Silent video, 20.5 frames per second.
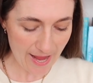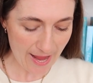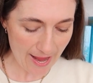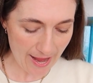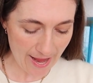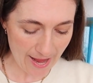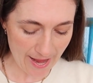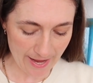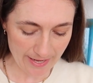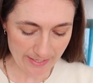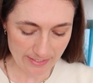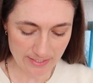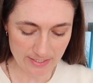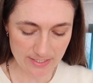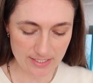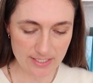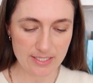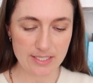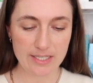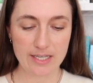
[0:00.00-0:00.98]
and
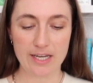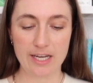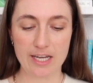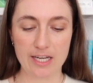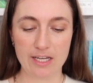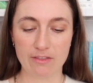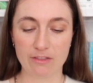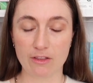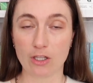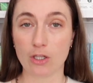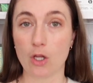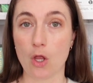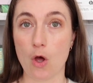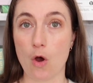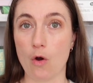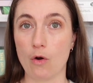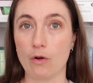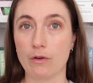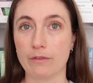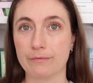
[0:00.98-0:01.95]
in the
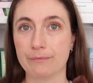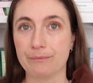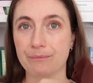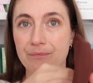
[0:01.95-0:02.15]
long.